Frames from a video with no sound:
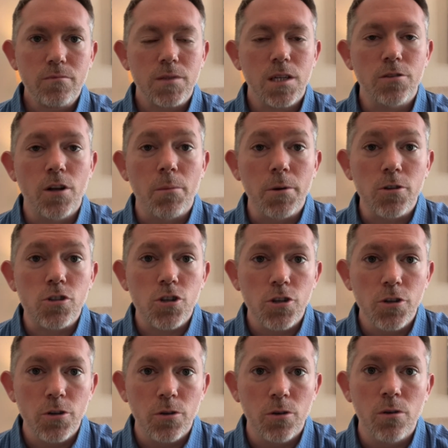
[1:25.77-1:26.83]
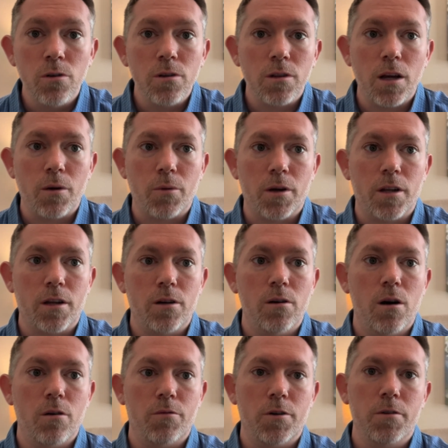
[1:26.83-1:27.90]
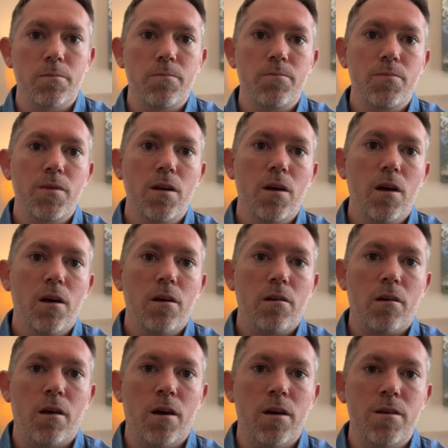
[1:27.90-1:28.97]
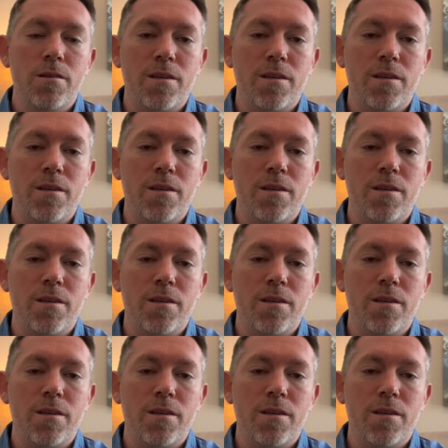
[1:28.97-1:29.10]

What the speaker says: Number two that we're going to go over is